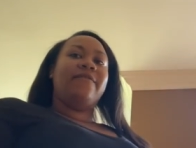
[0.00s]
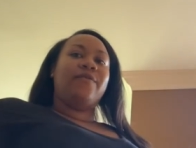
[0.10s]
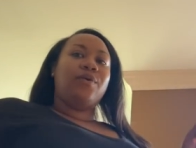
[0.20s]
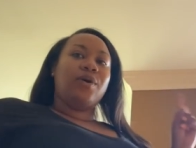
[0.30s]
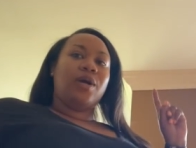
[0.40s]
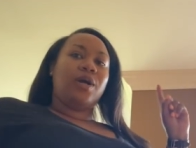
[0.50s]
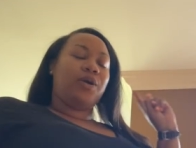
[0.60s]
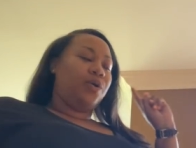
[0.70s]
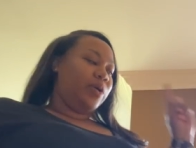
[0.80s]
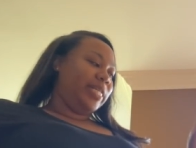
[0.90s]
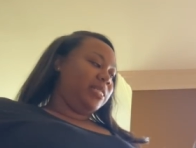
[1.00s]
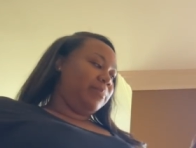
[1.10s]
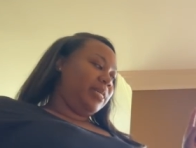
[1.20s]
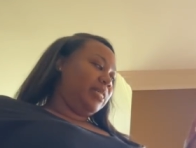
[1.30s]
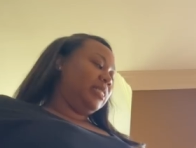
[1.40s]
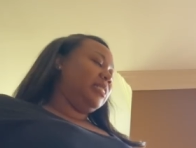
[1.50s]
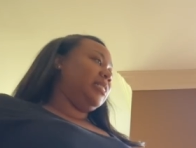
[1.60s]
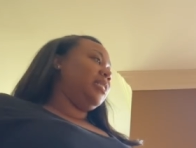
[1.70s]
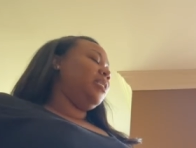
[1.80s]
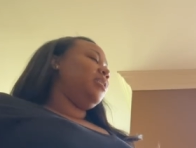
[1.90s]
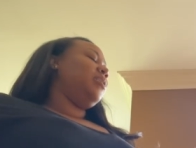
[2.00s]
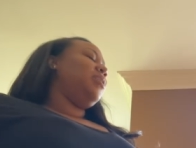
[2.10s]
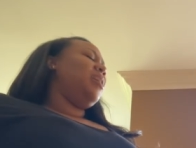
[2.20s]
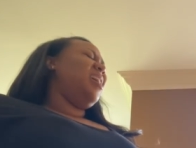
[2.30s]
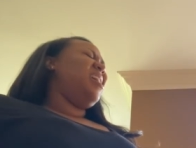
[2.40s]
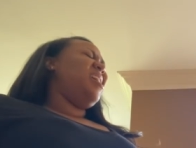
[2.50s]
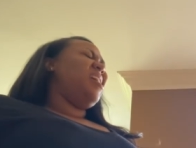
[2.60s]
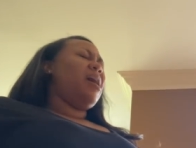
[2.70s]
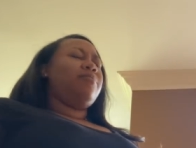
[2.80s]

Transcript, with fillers: for Christmas, uh, I